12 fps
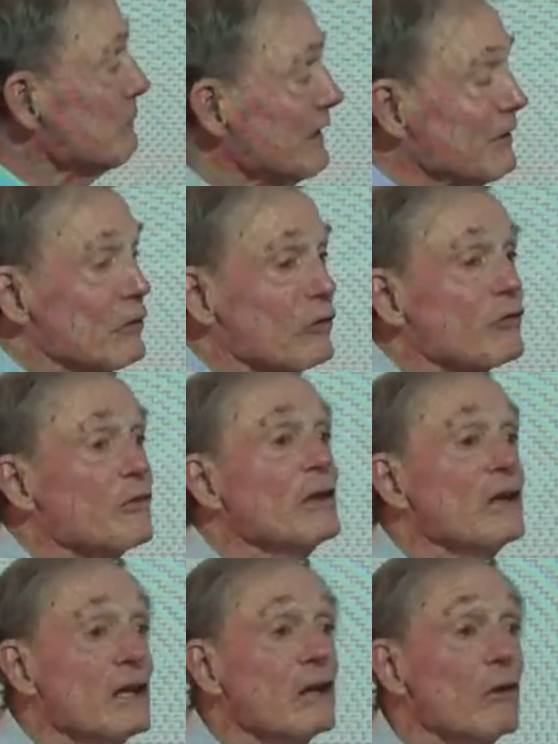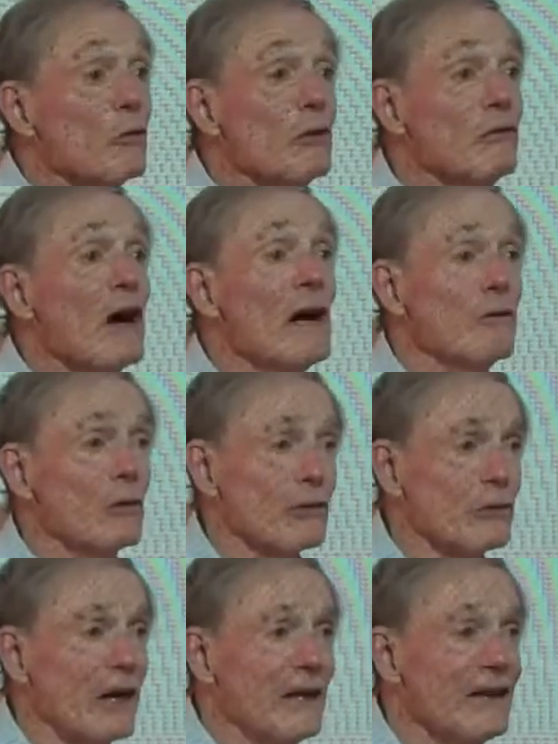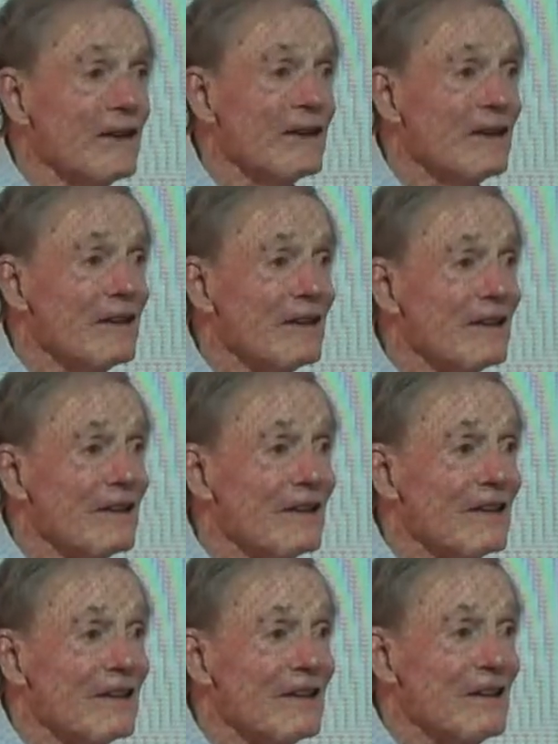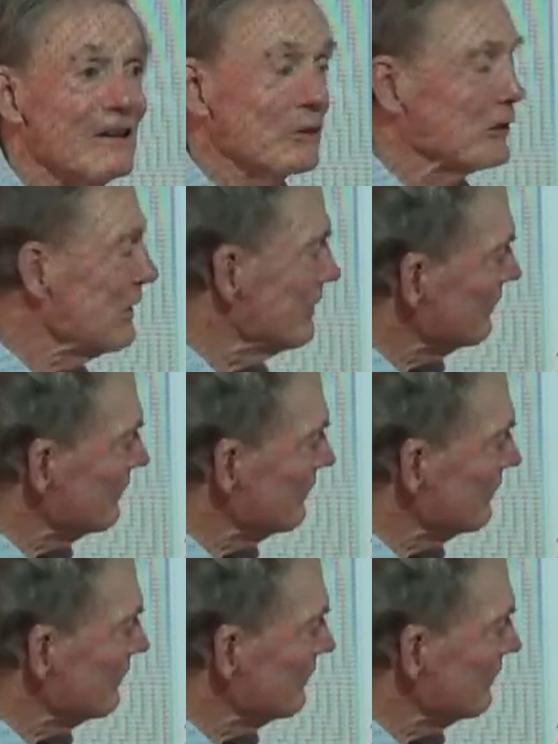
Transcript: made those funny revivals, right? You're kind of